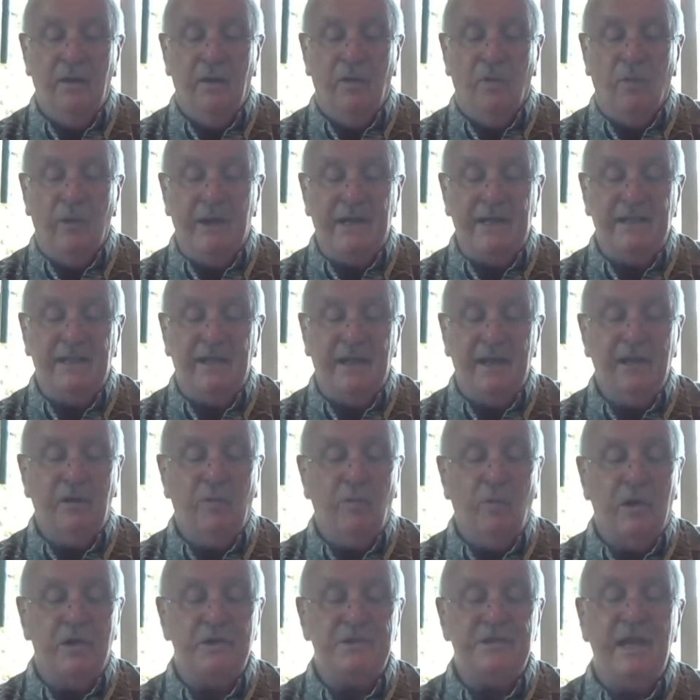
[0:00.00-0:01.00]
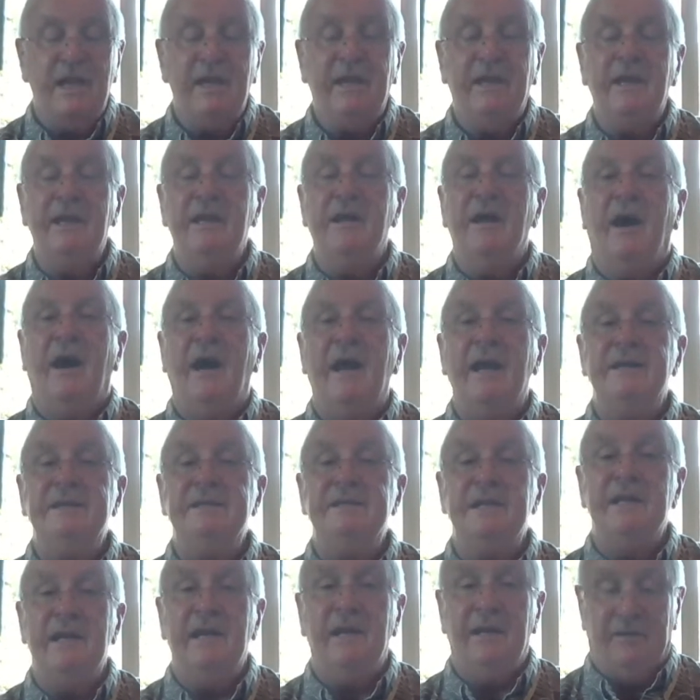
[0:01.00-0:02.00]
We think we're taking I
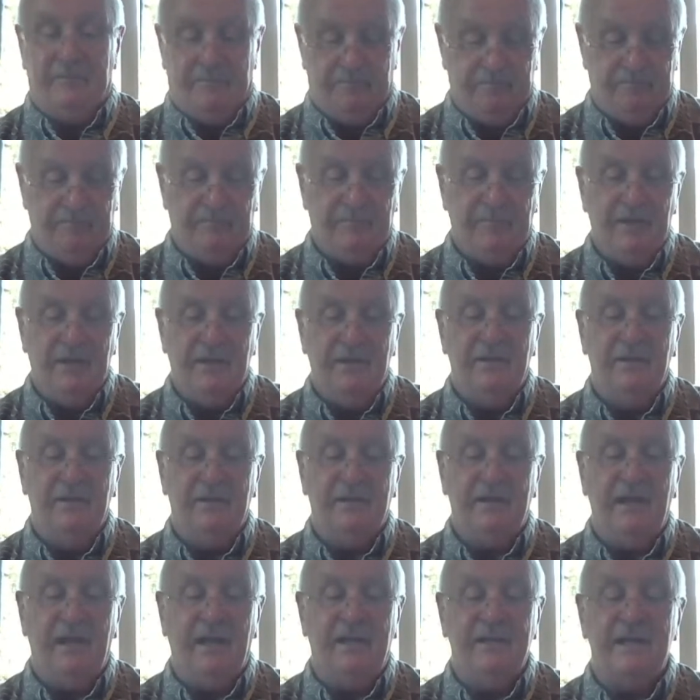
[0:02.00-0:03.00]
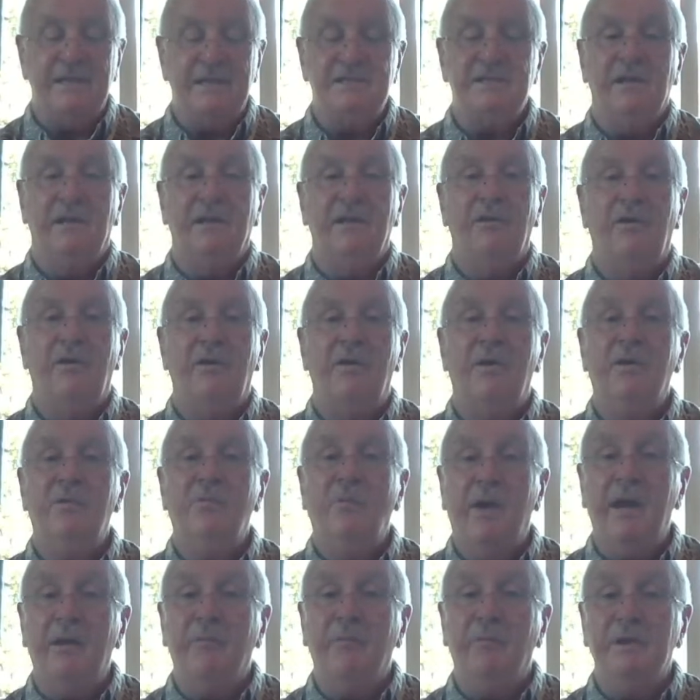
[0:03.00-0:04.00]
10. Okay, that's a long
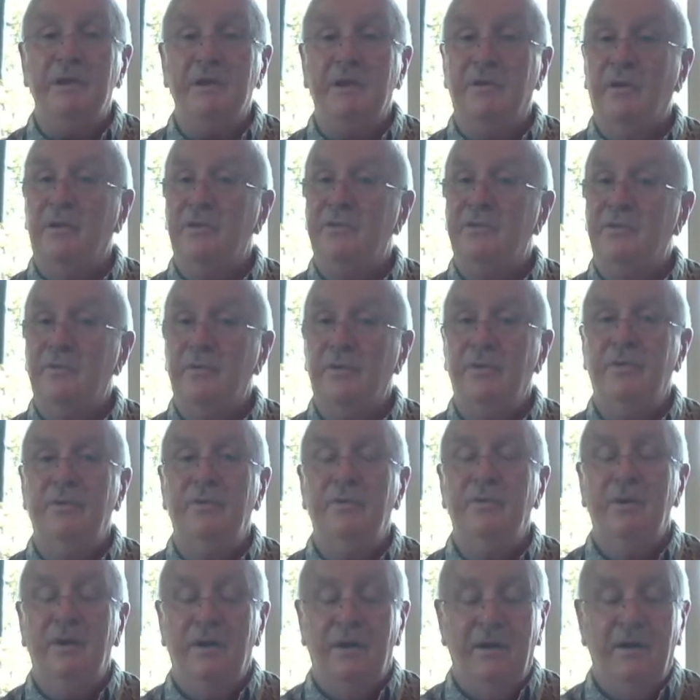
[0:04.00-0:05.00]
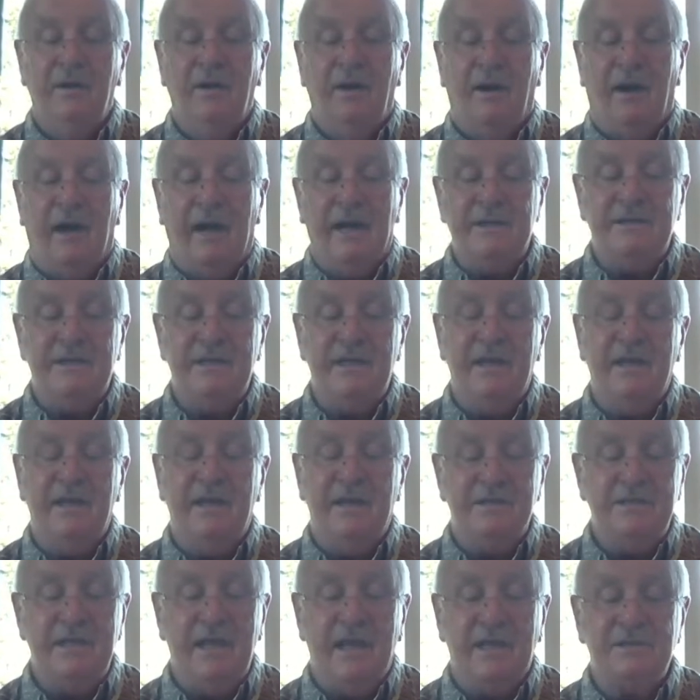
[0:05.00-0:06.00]
way when you go through I 10
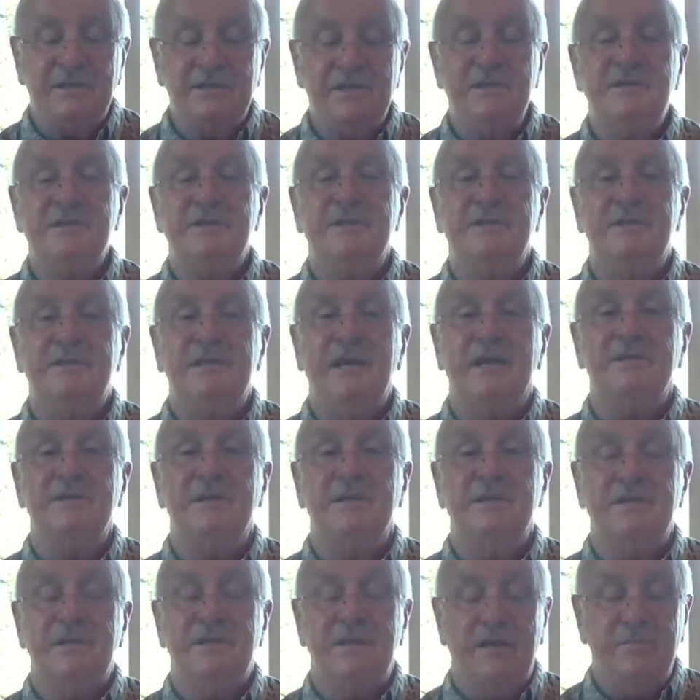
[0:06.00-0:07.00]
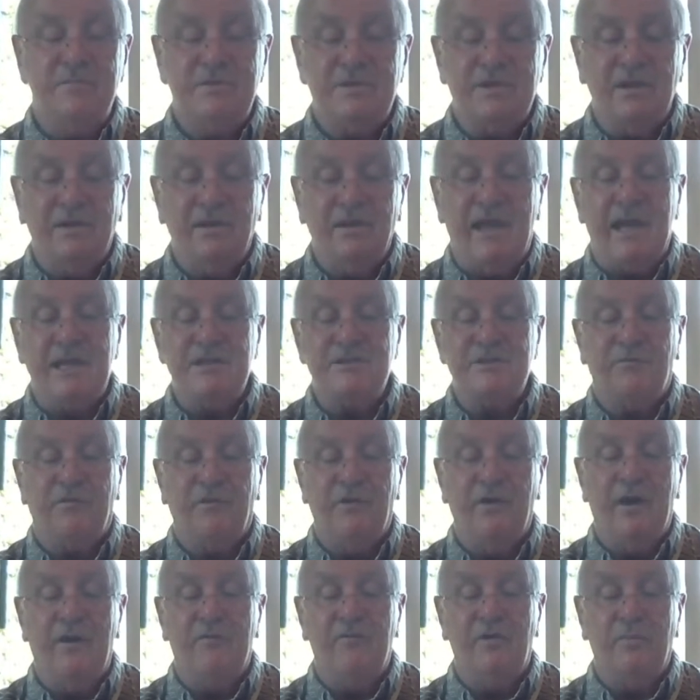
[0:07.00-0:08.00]
in Texas. Texas seems to last
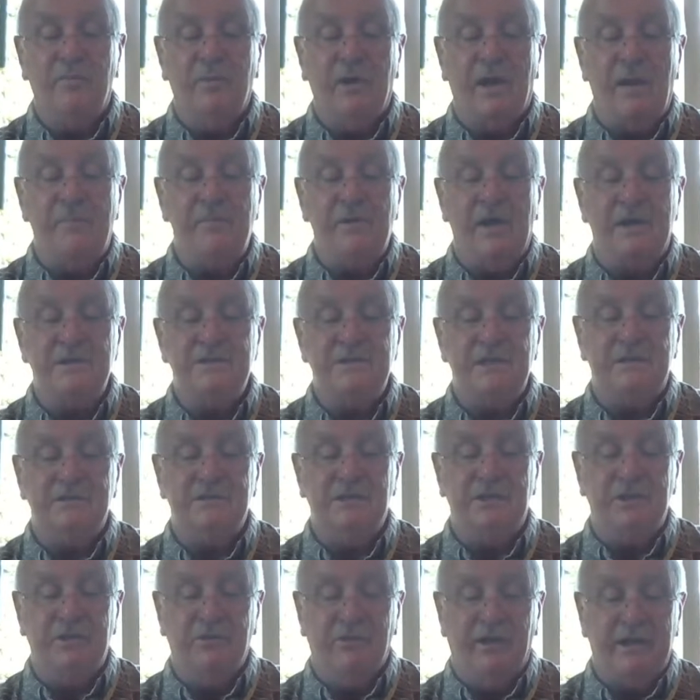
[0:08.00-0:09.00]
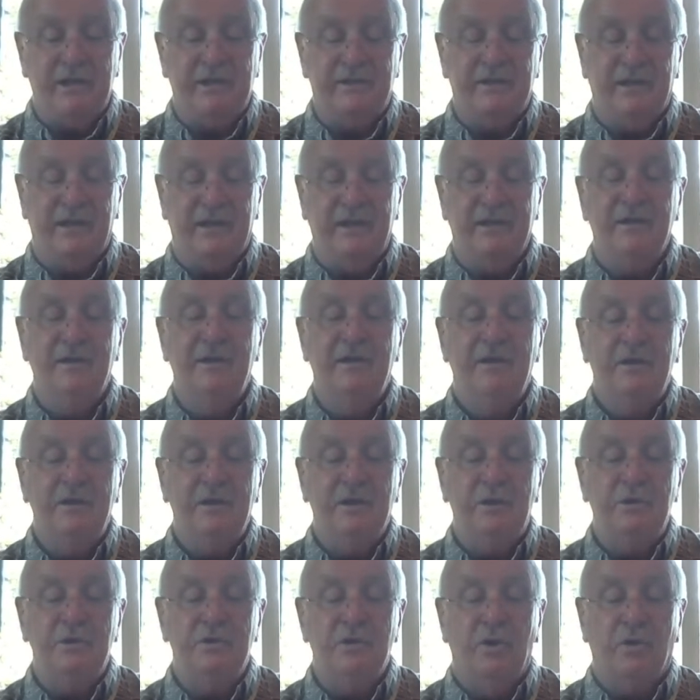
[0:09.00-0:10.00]
forever, but I'm not telling you anything
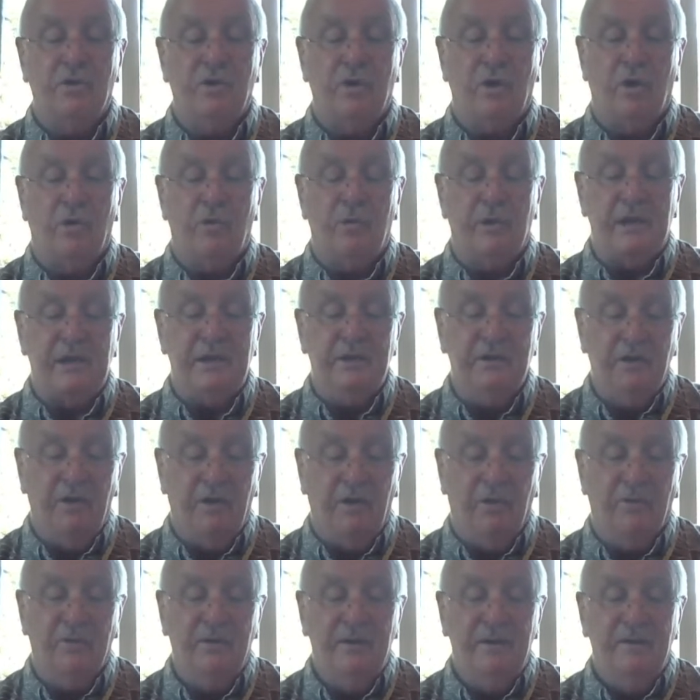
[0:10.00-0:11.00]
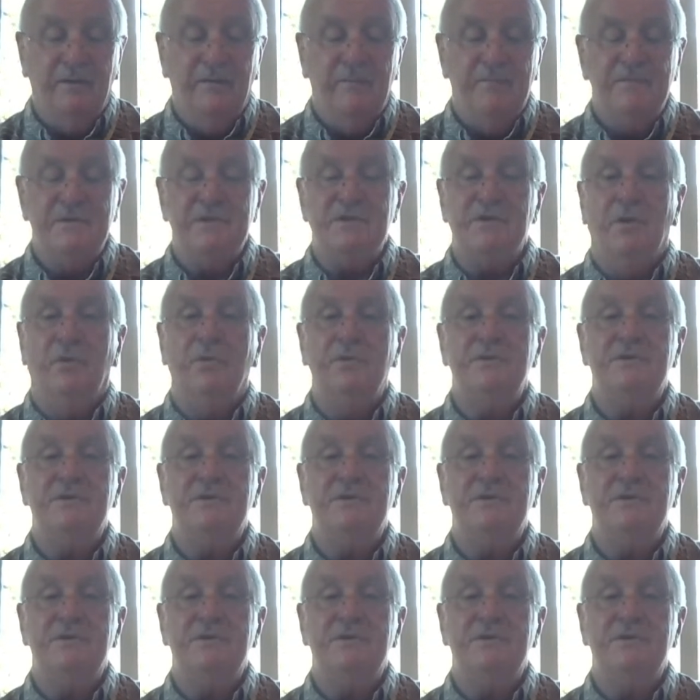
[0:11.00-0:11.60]
you don't already know. So